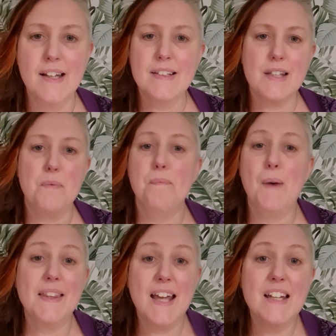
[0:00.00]
So
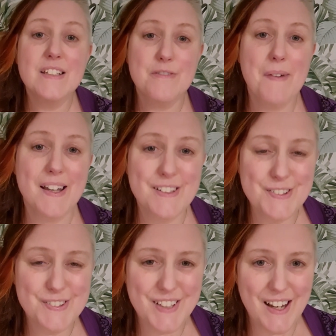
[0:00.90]
by the end of my
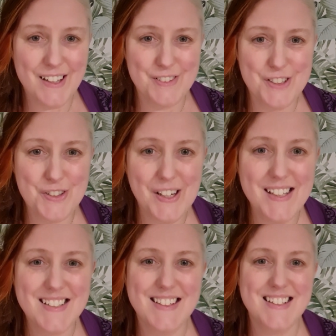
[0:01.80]
Yuletide
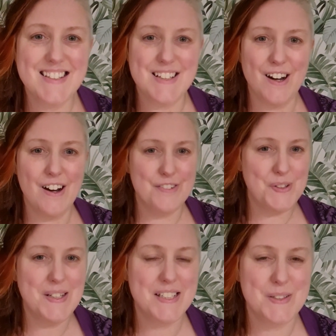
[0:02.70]
retreat and the start of
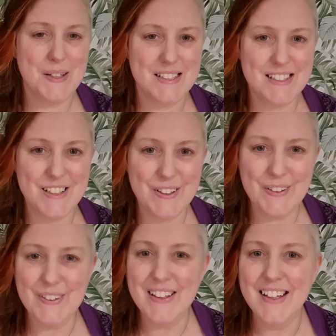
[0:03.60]

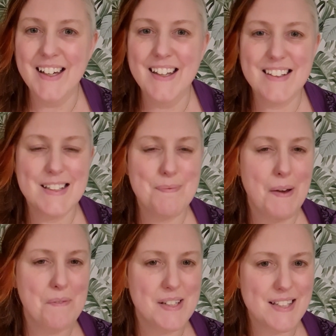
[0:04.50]
2022, these
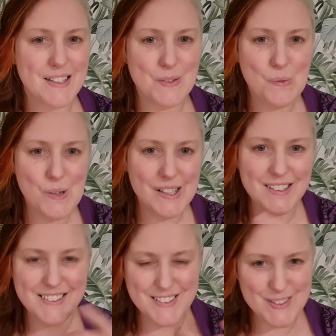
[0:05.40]
memories had
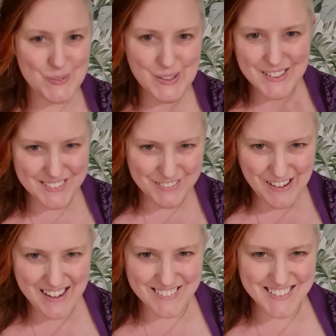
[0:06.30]
whirled and swirled
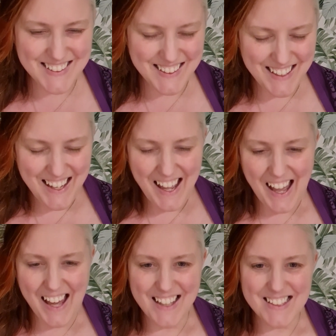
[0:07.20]
around,
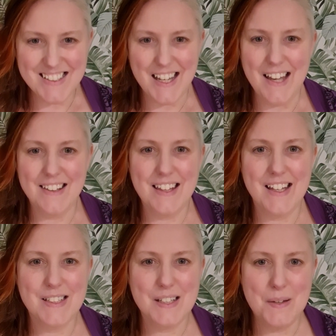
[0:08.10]
and
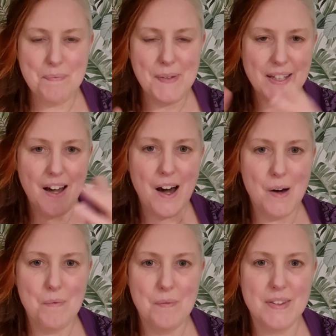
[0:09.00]
they'd
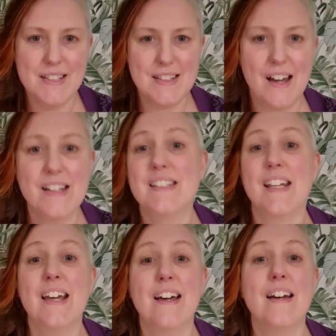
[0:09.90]
become this
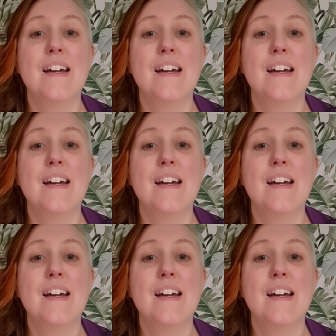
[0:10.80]
idea